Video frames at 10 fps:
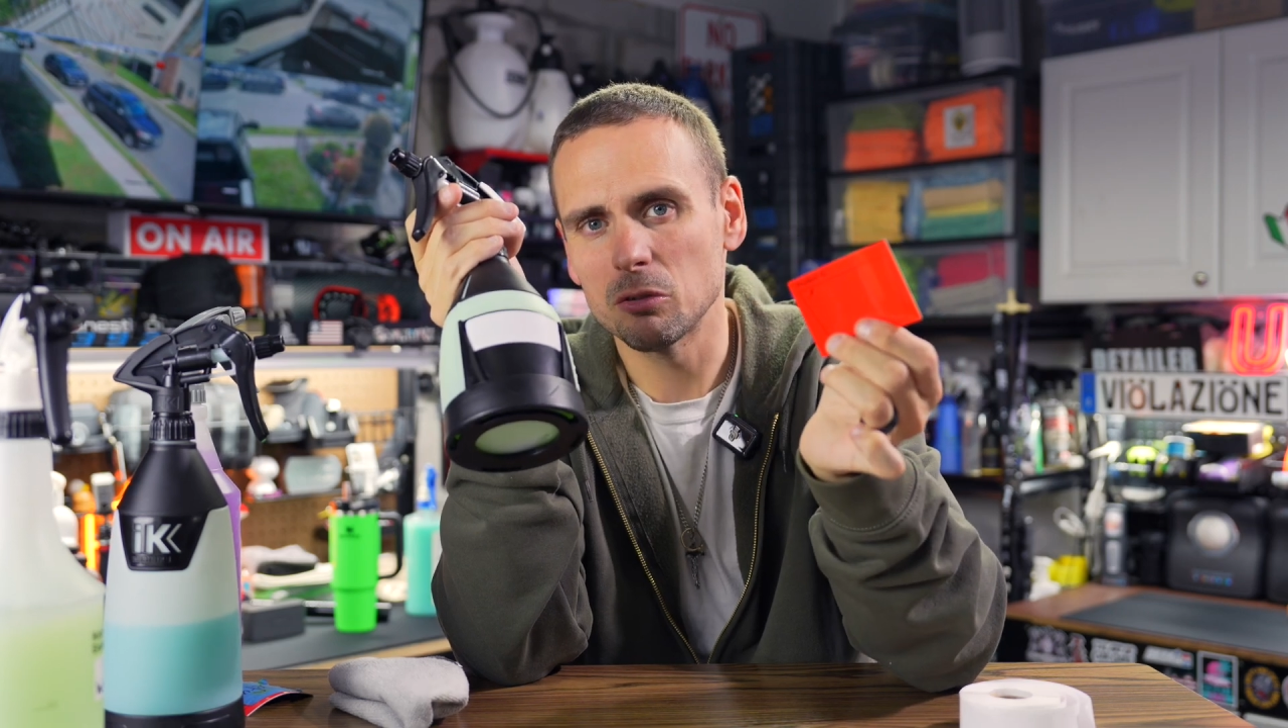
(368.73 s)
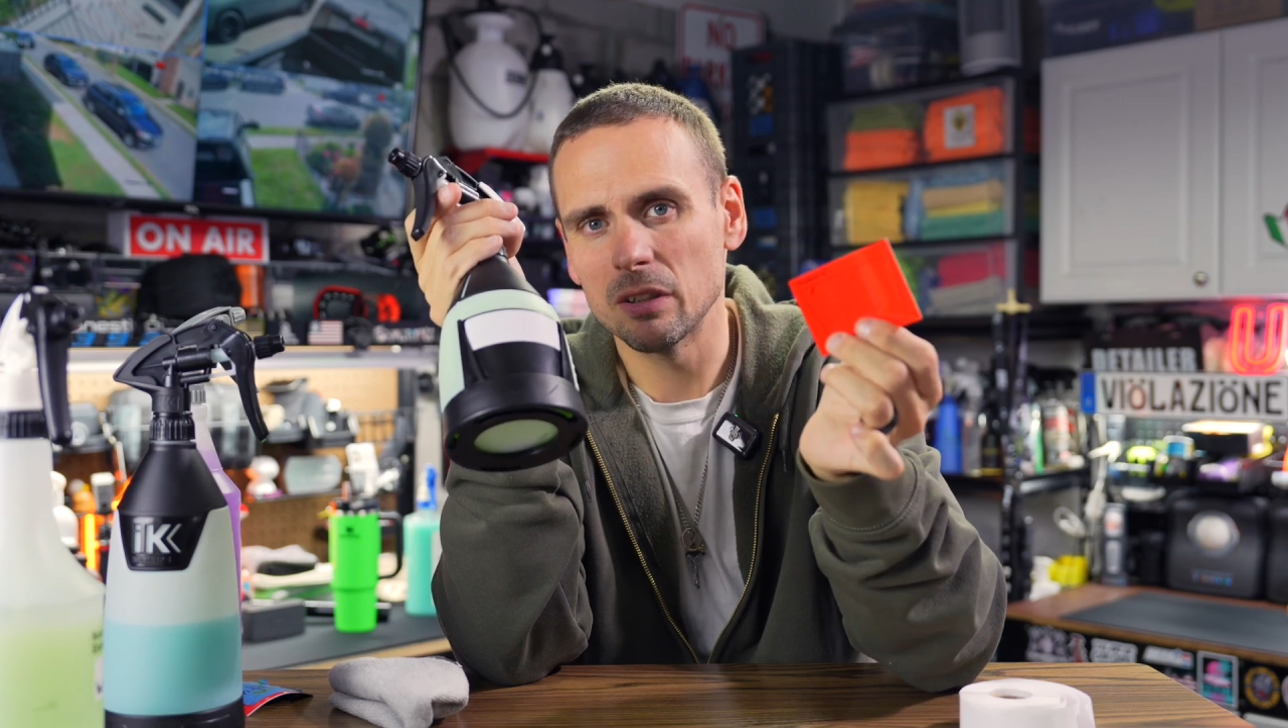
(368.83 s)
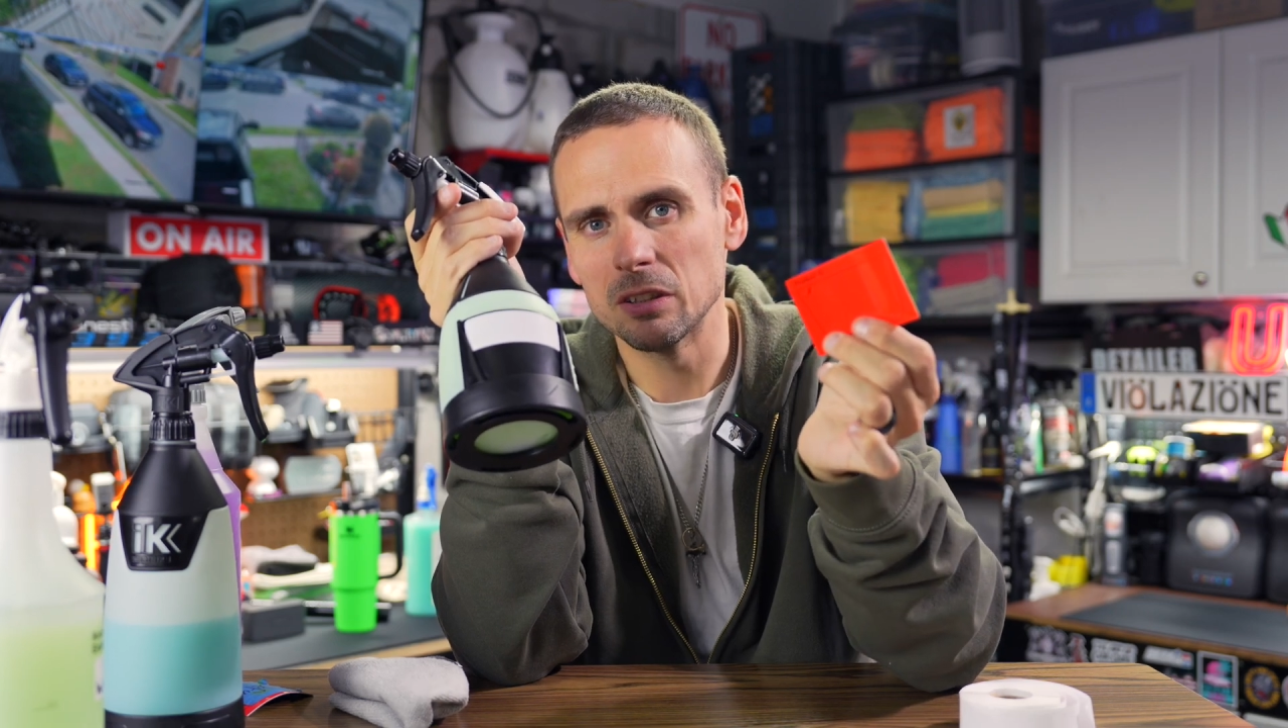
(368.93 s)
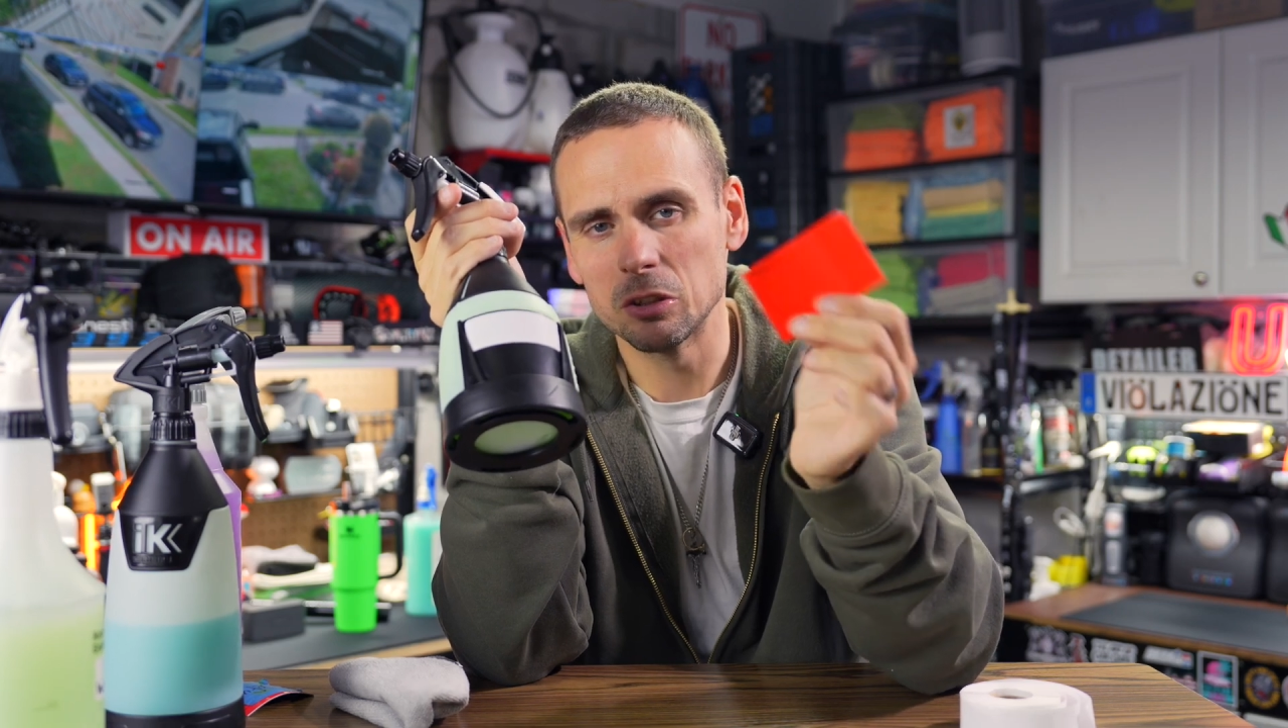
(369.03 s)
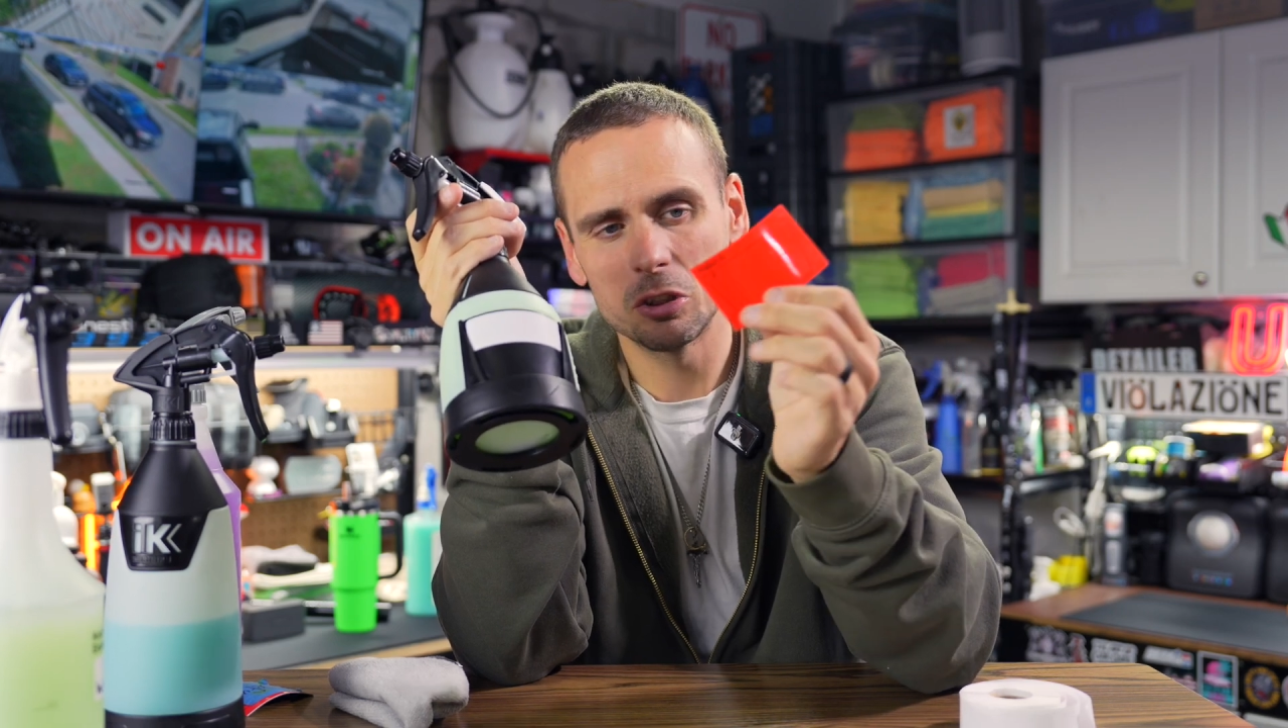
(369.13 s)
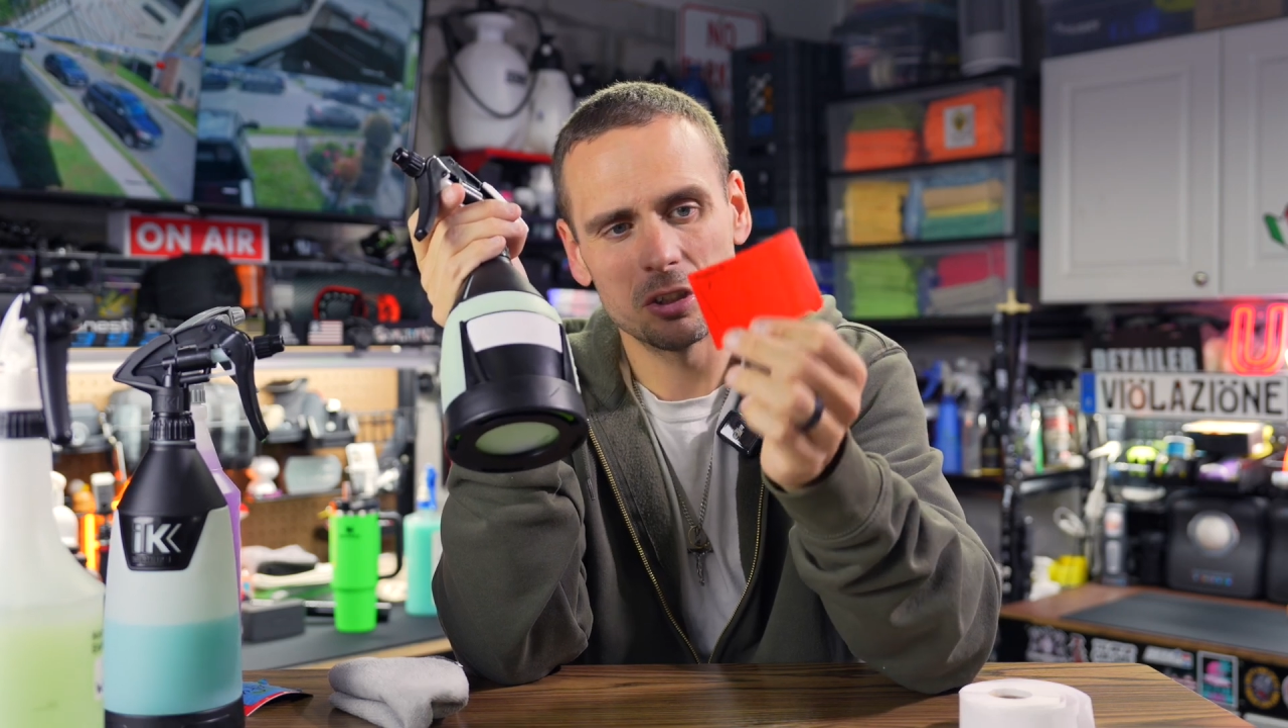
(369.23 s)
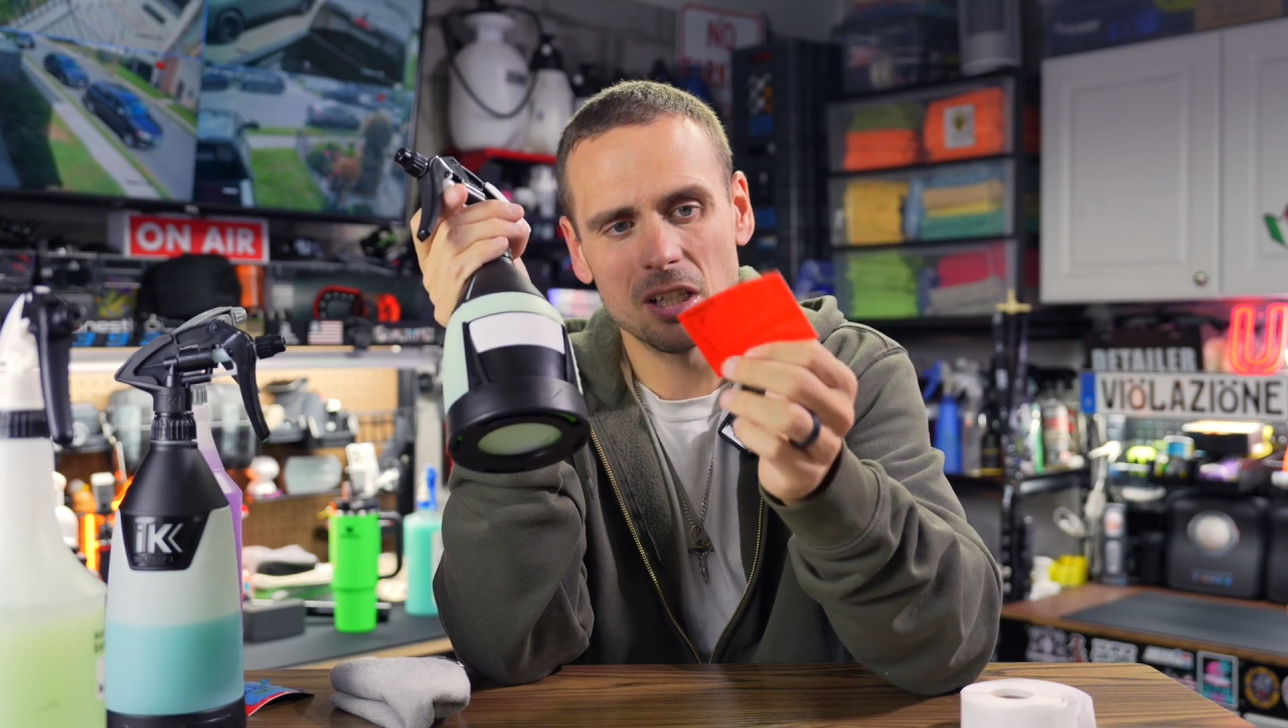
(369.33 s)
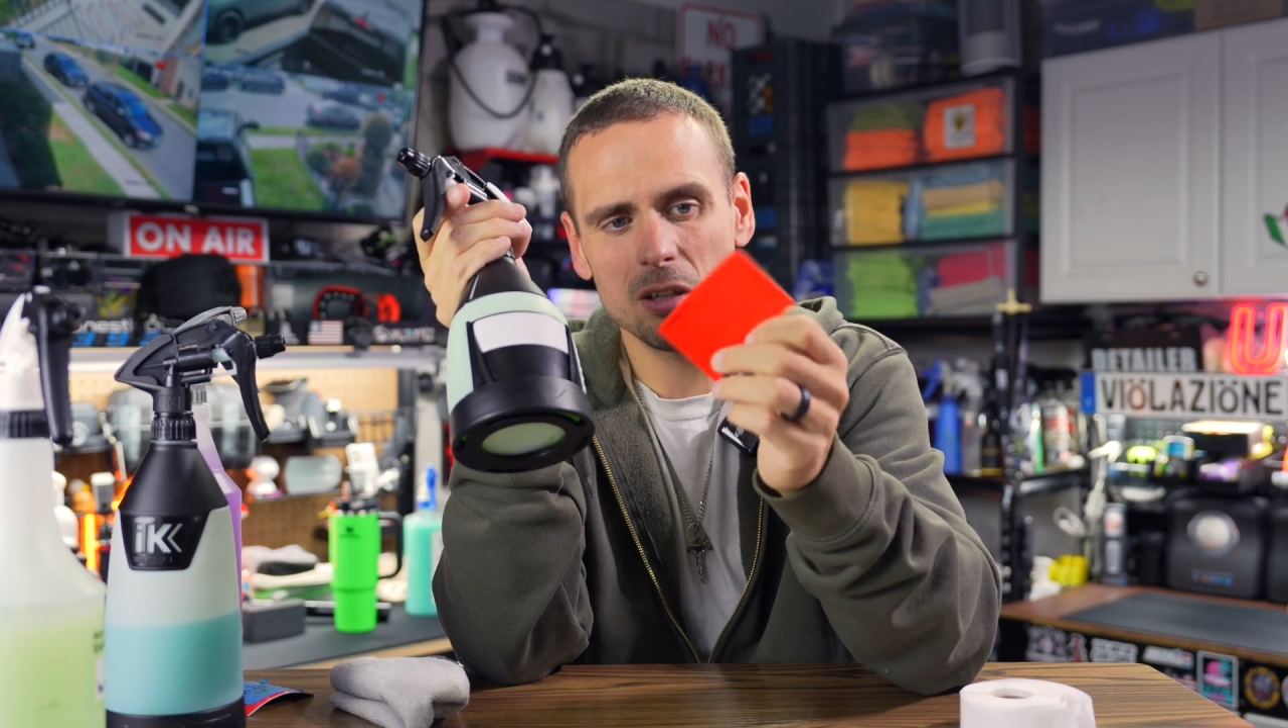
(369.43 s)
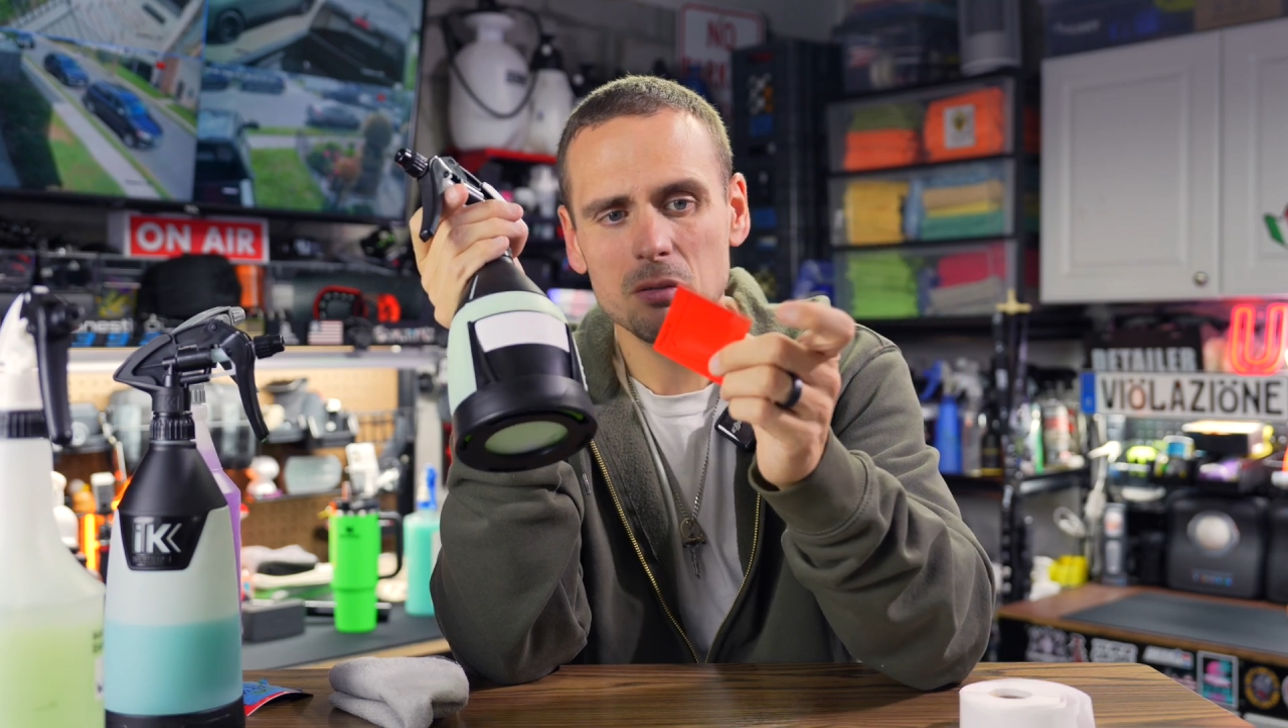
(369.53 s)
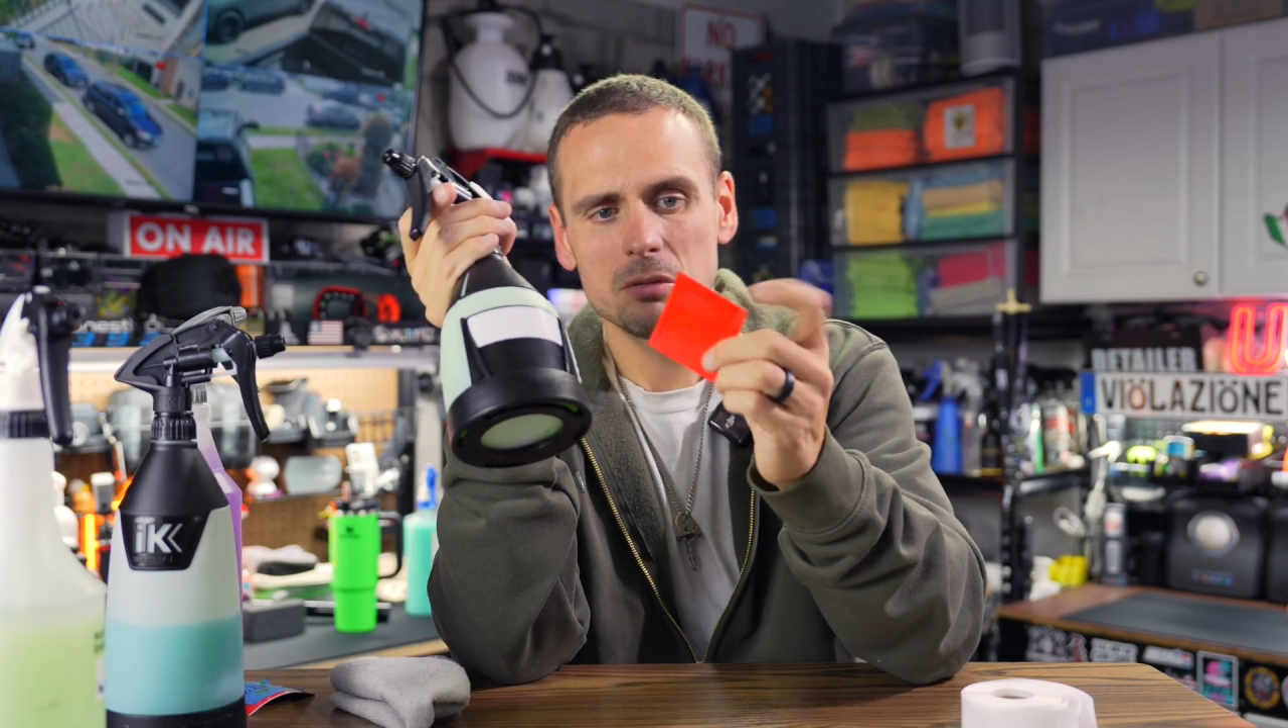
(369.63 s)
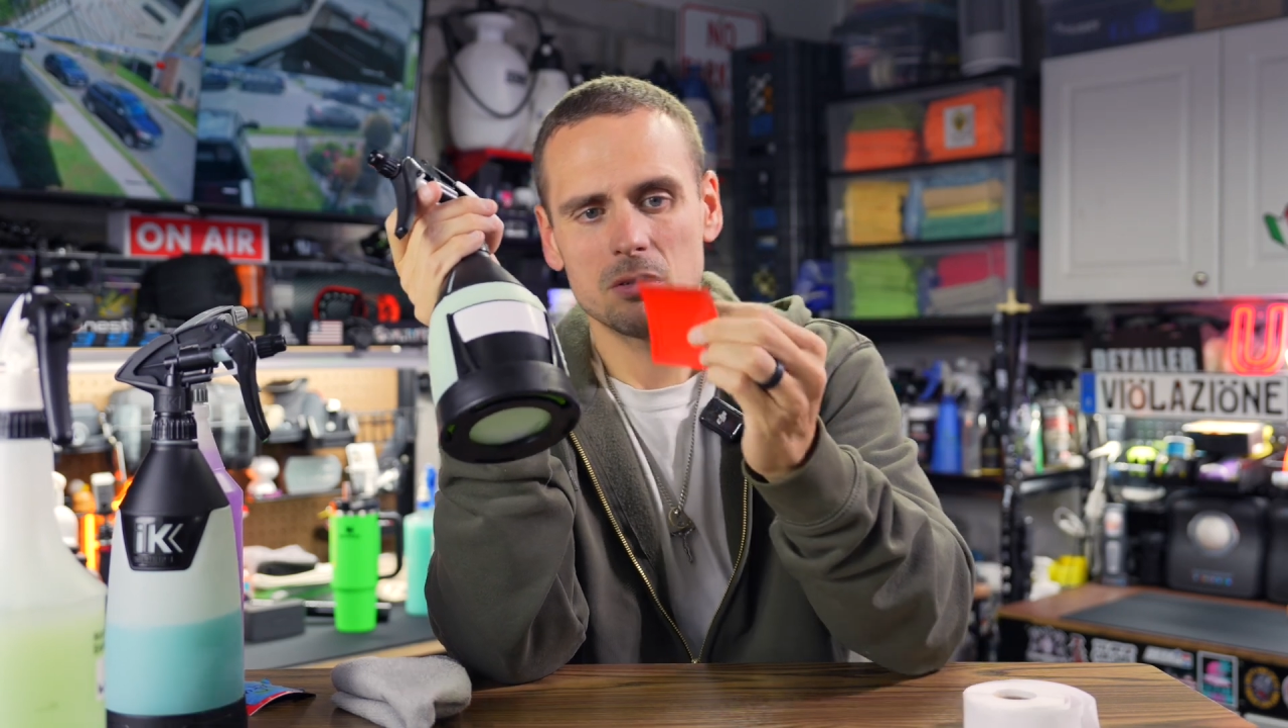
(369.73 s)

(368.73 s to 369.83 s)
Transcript: Grinch, you know?